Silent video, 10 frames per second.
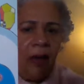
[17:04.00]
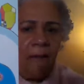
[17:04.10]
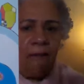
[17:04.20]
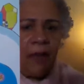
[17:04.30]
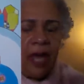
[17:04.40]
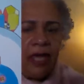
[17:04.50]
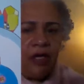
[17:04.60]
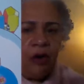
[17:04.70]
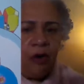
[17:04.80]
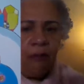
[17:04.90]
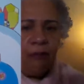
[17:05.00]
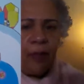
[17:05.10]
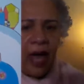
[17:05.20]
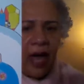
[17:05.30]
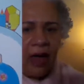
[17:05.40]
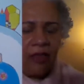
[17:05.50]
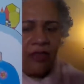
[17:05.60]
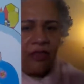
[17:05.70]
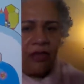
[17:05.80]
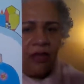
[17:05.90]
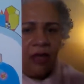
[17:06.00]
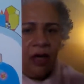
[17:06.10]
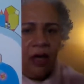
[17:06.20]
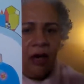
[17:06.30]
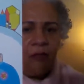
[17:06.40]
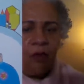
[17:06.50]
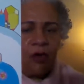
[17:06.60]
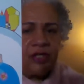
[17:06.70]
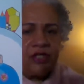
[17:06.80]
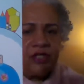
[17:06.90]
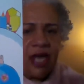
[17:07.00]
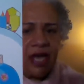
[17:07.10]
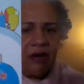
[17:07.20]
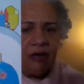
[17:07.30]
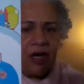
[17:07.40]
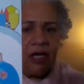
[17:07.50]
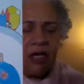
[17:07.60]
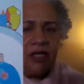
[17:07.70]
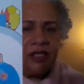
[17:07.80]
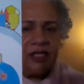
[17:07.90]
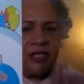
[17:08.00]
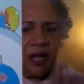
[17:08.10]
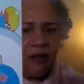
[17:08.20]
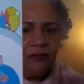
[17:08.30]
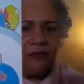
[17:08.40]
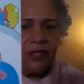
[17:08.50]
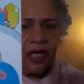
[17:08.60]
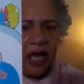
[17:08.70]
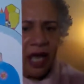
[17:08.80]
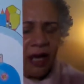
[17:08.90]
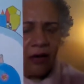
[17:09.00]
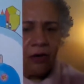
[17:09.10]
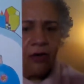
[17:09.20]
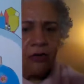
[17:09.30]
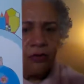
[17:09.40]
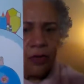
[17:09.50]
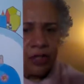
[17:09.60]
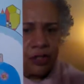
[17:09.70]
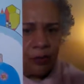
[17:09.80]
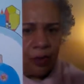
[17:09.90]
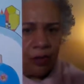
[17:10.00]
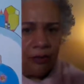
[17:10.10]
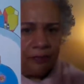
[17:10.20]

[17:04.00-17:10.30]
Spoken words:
make your bath a more sacred self-care ritual?